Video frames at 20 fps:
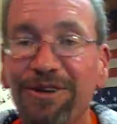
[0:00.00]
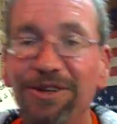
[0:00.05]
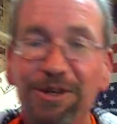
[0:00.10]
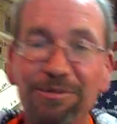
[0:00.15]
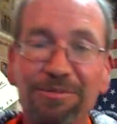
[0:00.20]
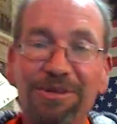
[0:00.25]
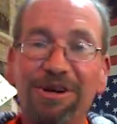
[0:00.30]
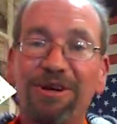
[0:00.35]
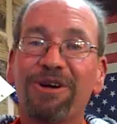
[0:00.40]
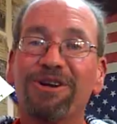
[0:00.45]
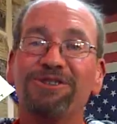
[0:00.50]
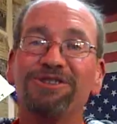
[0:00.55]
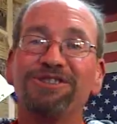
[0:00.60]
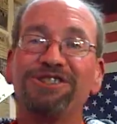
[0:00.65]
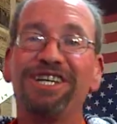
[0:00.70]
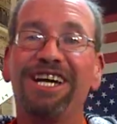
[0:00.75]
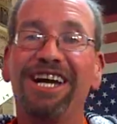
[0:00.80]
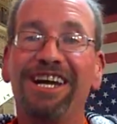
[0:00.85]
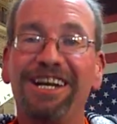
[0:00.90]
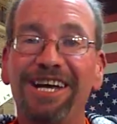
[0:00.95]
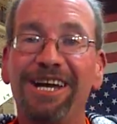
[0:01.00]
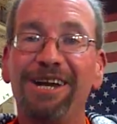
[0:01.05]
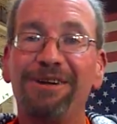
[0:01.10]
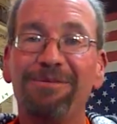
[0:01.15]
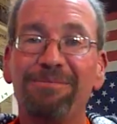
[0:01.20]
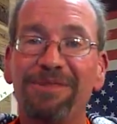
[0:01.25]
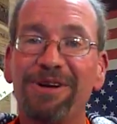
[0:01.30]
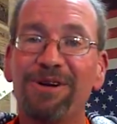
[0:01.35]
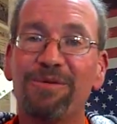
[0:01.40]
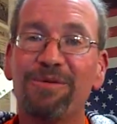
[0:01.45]
and you better understand that
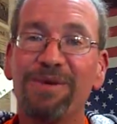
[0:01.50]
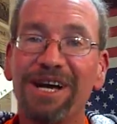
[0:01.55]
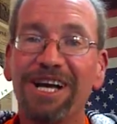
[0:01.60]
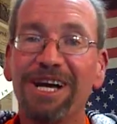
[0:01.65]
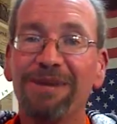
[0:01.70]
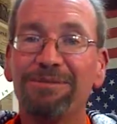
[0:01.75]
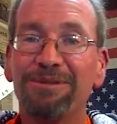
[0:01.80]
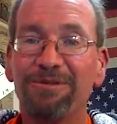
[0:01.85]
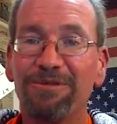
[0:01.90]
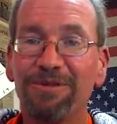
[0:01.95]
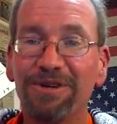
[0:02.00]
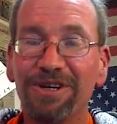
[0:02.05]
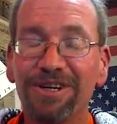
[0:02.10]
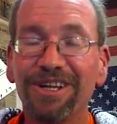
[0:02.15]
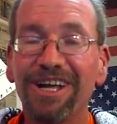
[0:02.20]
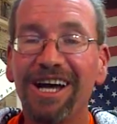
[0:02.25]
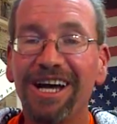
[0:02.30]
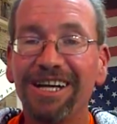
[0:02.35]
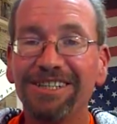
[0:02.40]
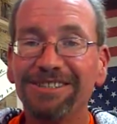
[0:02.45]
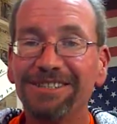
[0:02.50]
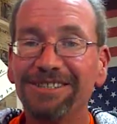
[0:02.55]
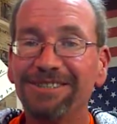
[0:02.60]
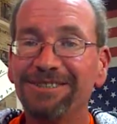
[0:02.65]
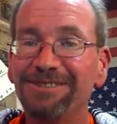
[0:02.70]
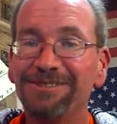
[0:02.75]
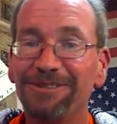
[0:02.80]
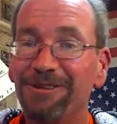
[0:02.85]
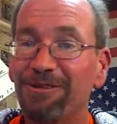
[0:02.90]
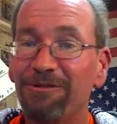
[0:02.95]
and better wake up and realize it.
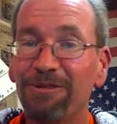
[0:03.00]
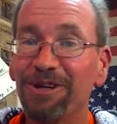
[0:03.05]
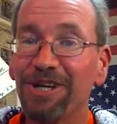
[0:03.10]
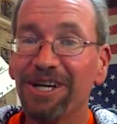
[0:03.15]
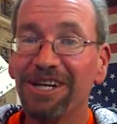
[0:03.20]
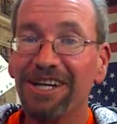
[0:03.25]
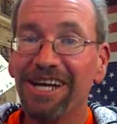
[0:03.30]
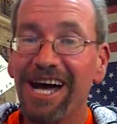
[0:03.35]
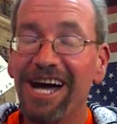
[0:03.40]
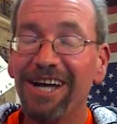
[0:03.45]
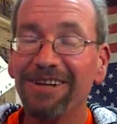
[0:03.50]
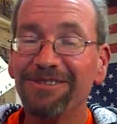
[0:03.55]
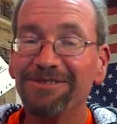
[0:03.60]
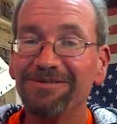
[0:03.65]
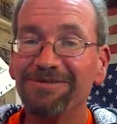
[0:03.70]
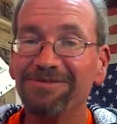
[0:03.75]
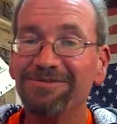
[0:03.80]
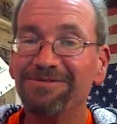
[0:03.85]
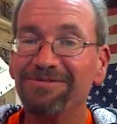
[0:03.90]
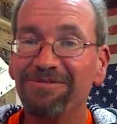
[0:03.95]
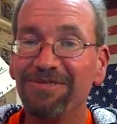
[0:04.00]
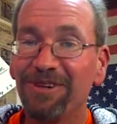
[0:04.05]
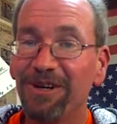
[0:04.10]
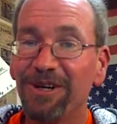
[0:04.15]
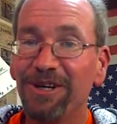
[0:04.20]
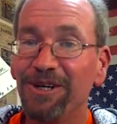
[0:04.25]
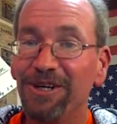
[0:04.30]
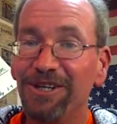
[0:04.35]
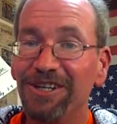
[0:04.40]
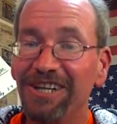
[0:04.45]
They're really not
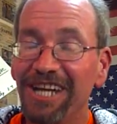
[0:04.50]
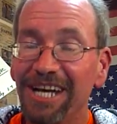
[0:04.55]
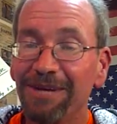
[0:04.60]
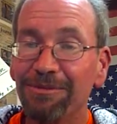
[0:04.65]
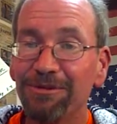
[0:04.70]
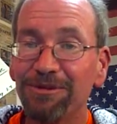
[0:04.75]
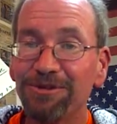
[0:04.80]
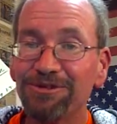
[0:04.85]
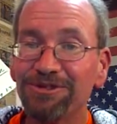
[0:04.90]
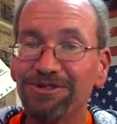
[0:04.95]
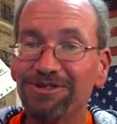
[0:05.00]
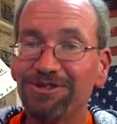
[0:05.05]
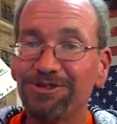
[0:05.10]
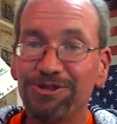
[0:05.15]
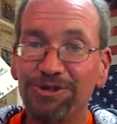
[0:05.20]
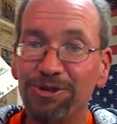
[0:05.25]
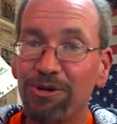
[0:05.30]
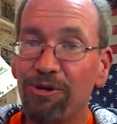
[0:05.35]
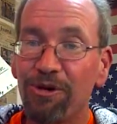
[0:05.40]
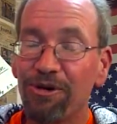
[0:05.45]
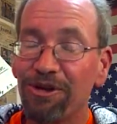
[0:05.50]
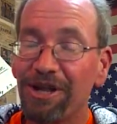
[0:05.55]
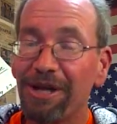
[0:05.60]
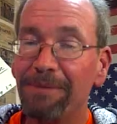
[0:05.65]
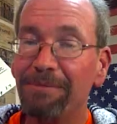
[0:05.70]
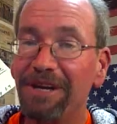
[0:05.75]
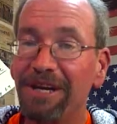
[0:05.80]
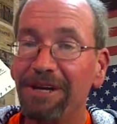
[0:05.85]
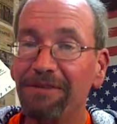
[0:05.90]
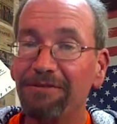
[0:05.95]
very good neighbors, nor are
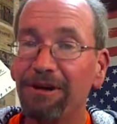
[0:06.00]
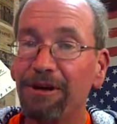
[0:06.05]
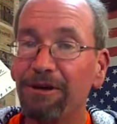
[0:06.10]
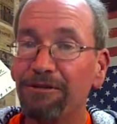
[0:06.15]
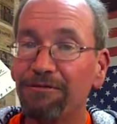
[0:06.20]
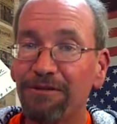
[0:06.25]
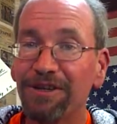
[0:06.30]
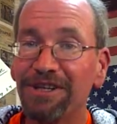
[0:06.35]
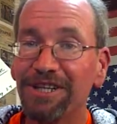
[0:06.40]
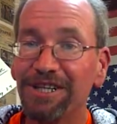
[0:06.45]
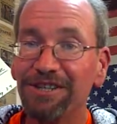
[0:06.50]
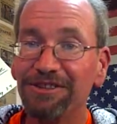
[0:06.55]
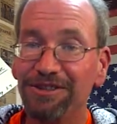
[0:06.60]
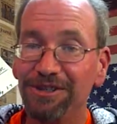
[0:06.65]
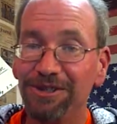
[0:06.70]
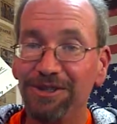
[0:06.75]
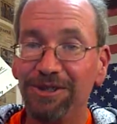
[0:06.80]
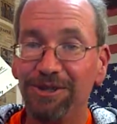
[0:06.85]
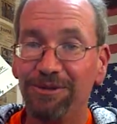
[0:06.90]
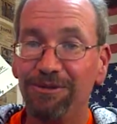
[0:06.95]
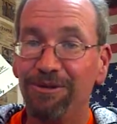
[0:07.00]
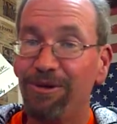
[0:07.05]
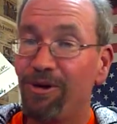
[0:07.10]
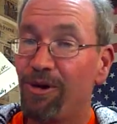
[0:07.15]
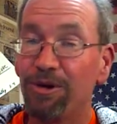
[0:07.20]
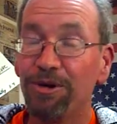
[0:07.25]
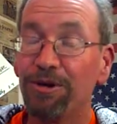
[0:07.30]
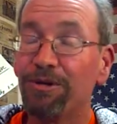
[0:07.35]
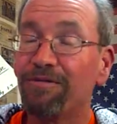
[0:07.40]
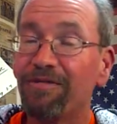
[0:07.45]
they being very friendly to you
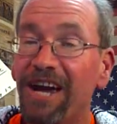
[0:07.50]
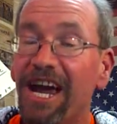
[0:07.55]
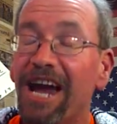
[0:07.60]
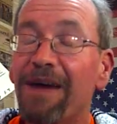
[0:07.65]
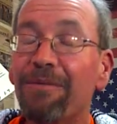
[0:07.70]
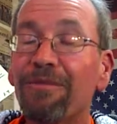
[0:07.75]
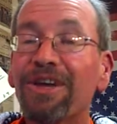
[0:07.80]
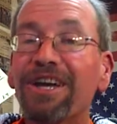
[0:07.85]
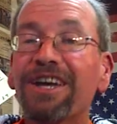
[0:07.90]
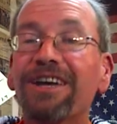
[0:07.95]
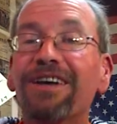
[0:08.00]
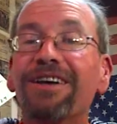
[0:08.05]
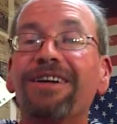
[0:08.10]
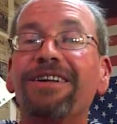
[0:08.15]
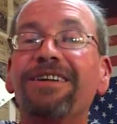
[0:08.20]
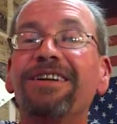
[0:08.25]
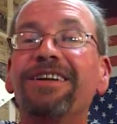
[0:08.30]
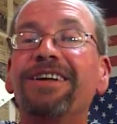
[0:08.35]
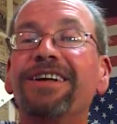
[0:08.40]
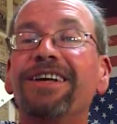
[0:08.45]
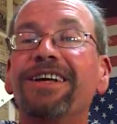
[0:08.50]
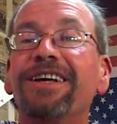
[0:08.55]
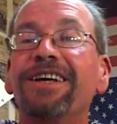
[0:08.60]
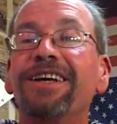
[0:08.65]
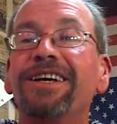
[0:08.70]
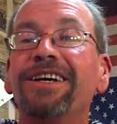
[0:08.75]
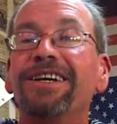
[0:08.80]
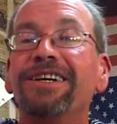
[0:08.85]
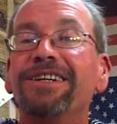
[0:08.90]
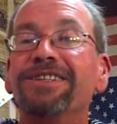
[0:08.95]
or your family.
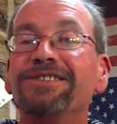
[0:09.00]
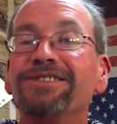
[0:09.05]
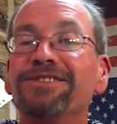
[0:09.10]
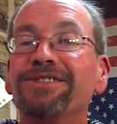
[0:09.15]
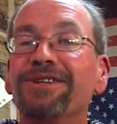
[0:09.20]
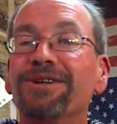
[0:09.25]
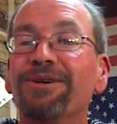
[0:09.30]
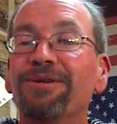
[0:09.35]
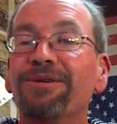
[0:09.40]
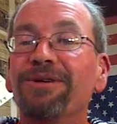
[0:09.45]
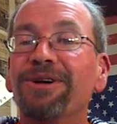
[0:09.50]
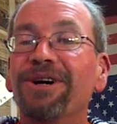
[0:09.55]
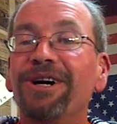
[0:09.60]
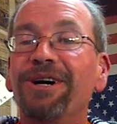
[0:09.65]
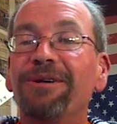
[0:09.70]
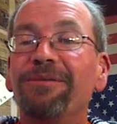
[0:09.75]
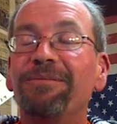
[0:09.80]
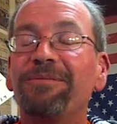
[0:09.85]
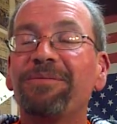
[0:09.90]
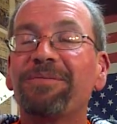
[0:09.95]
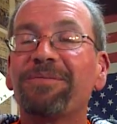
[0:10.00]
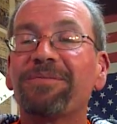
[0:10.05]
So um,